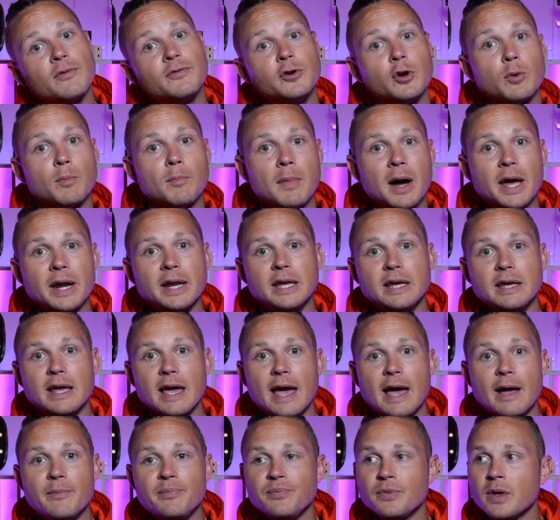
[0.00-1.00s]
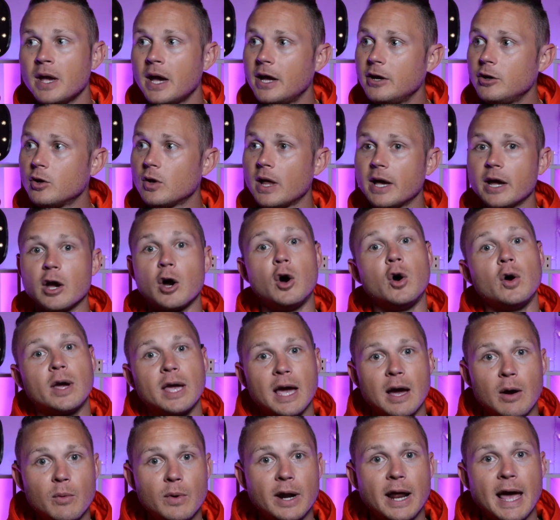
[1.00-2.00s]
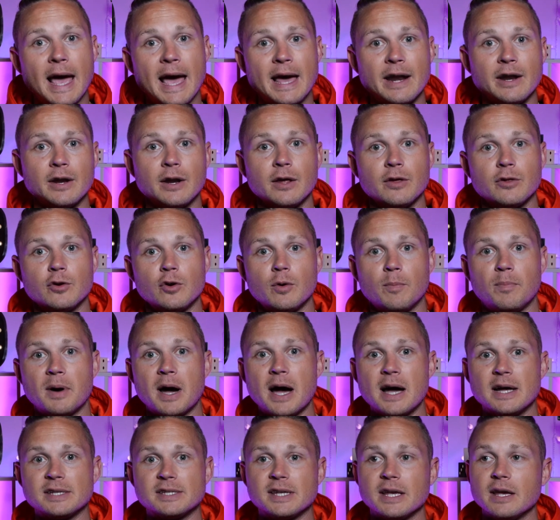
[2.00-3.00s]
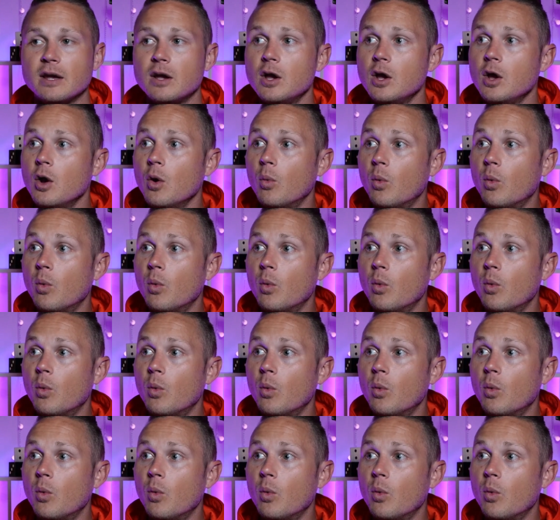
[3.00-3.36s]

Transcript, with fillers: of your money yet. And you're like, oh, okay, I want to add another deposit.